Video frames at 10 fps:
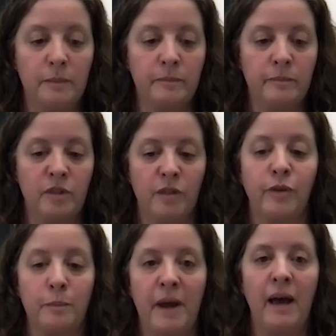
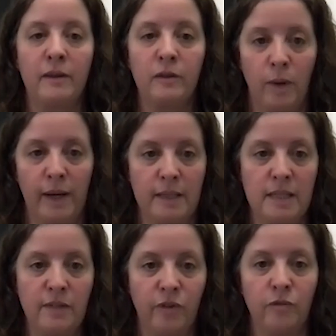different
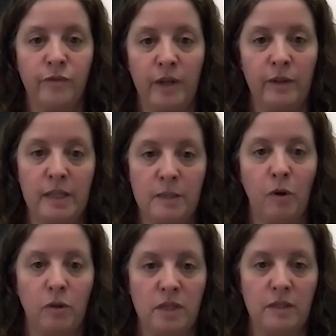pathways for various
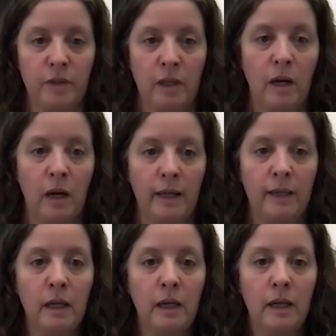parts of the eye.
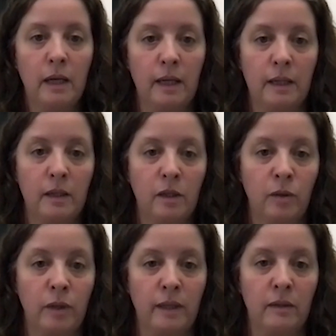And you
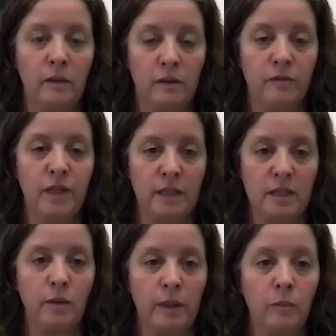can get a lot of things
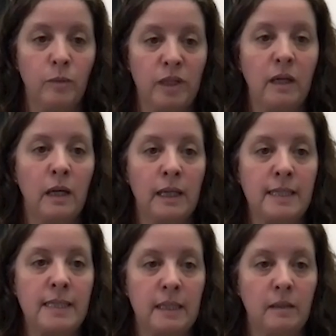going on with the
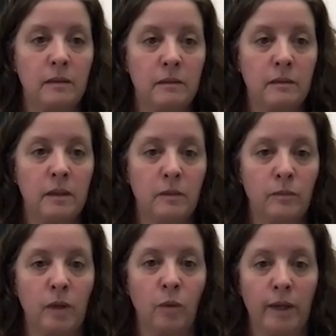eyes that
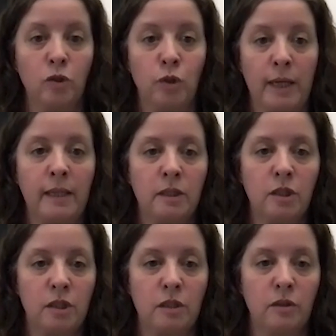require drainage
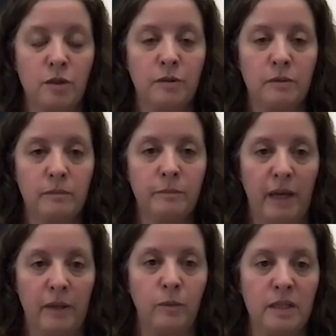to those
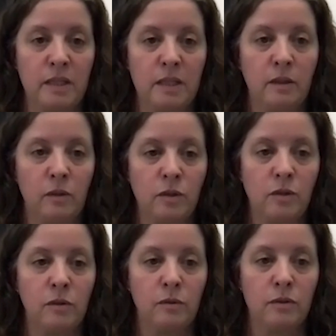pathways and those
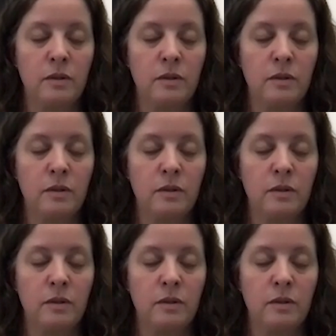nodes.